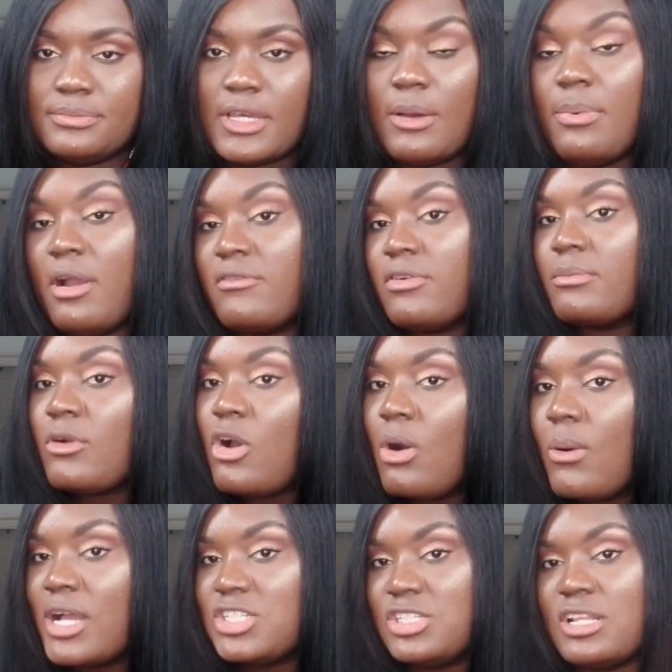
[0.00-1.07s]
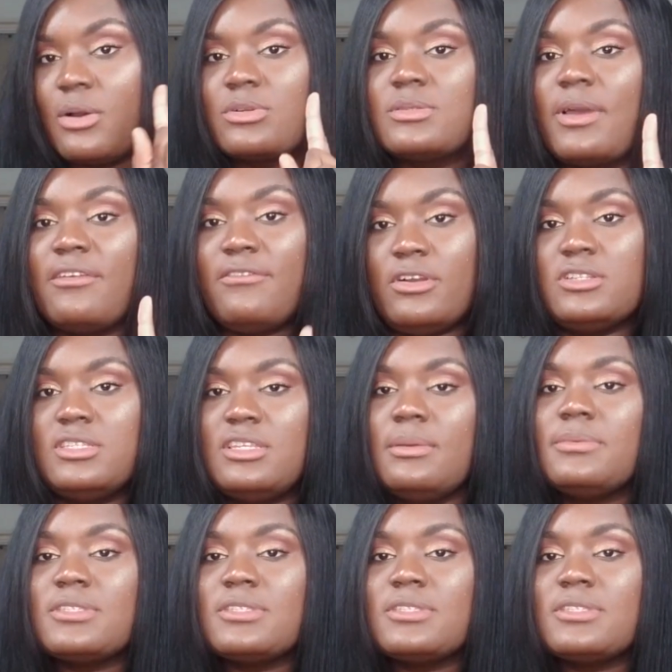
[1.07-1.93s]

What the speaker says: apart from co-washing, that was my first tip.